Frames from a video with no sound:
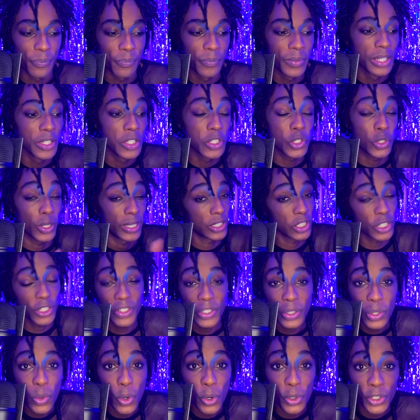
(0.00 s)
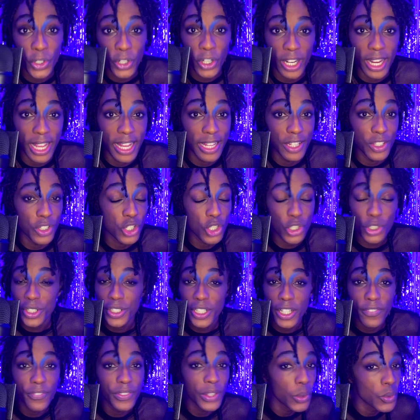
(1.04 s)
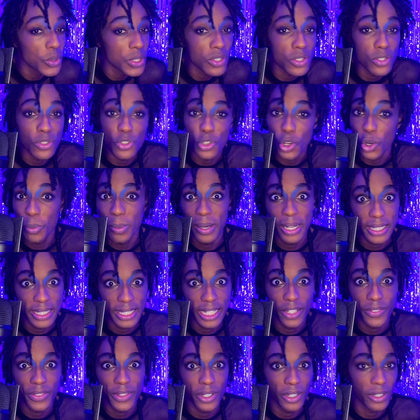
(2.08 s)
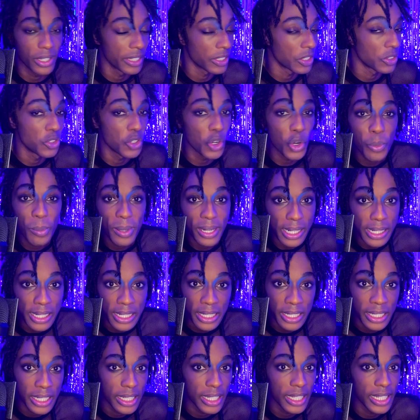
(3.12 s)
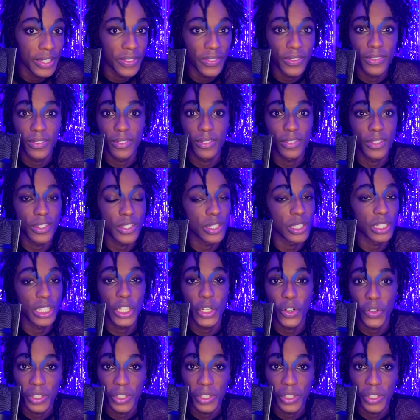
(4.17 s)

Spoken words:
So I turned the corner, and sure enough, there was nobody out there, like nobody in the security